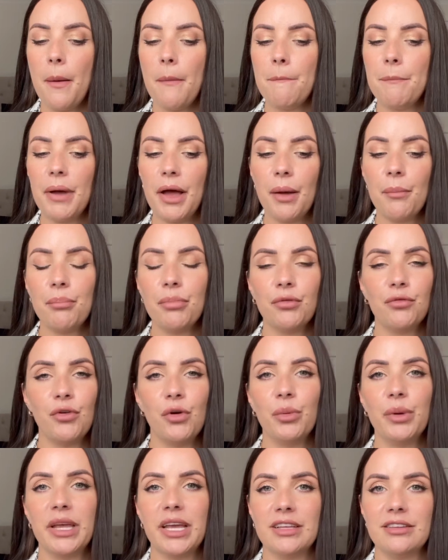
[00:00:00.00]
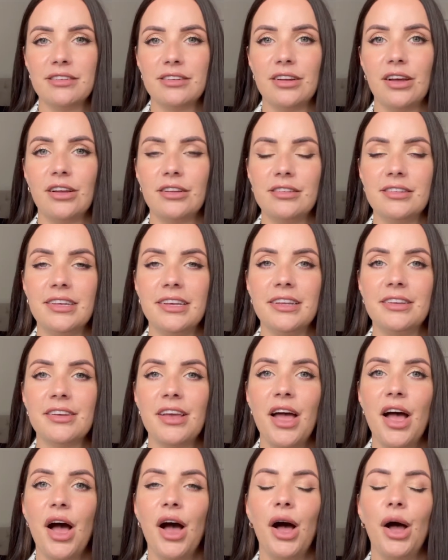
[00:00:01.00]
But before we get started,
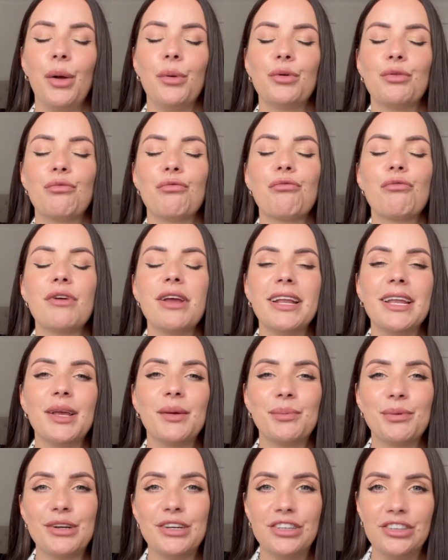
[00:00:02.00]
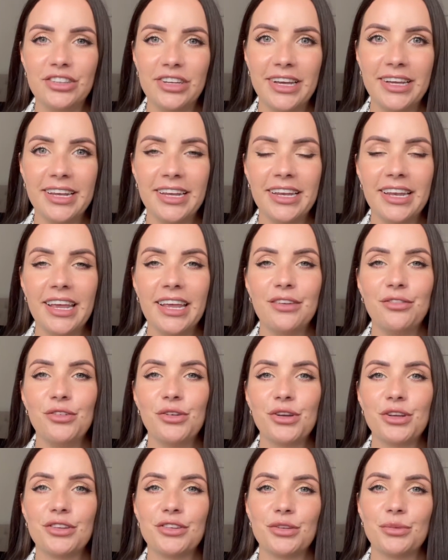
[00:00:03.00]
I would really appreciate it if
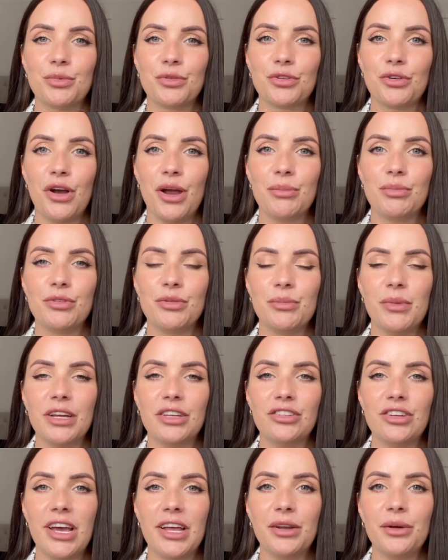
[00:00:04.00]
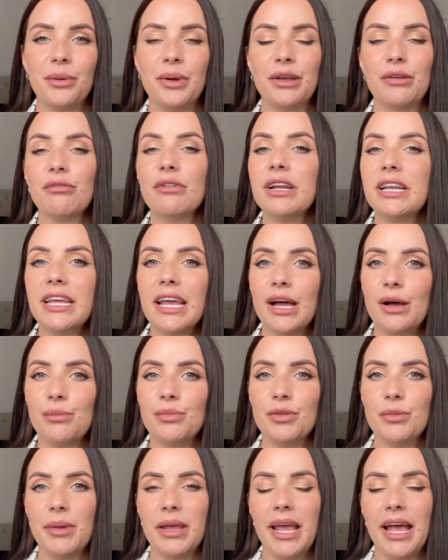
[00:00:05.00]
you could subscribe to my channel. It really
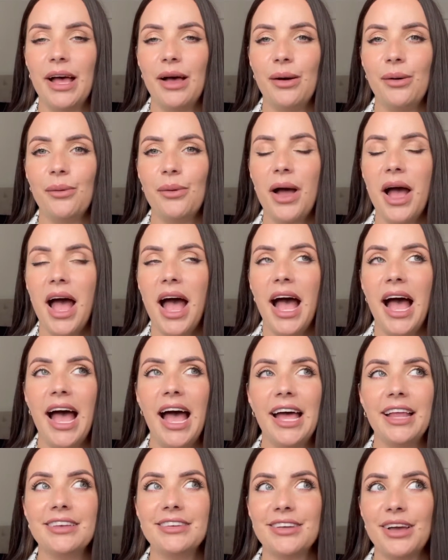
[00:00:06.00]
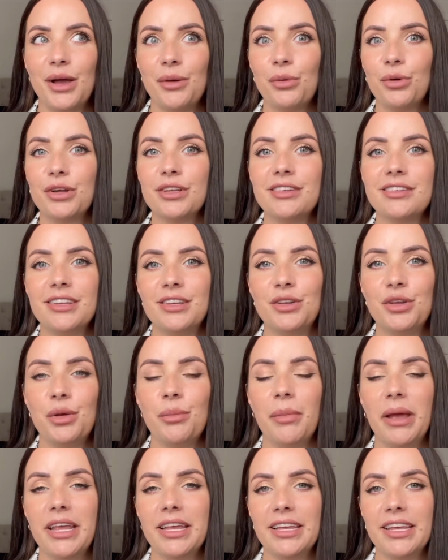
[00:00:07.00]
helps me out and I will continue
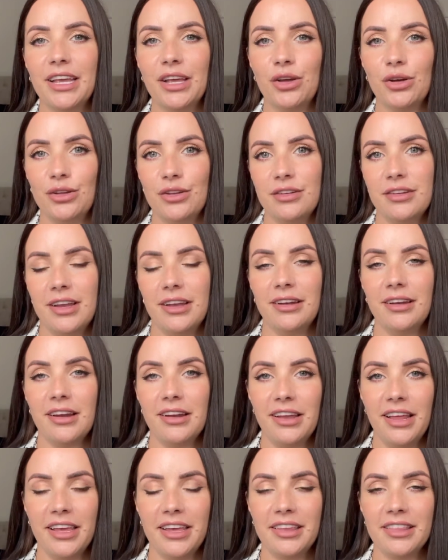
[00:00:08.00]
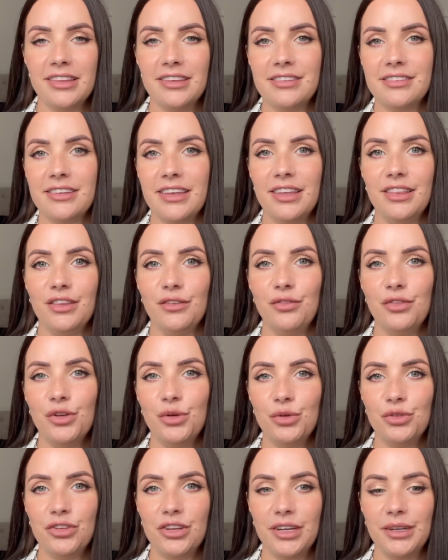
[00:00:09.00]
making content like this in the
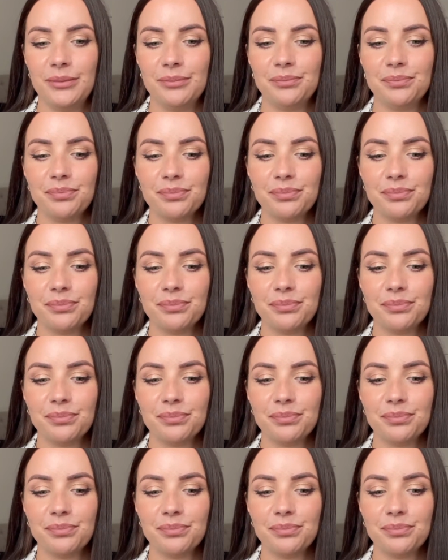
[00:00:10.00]
future.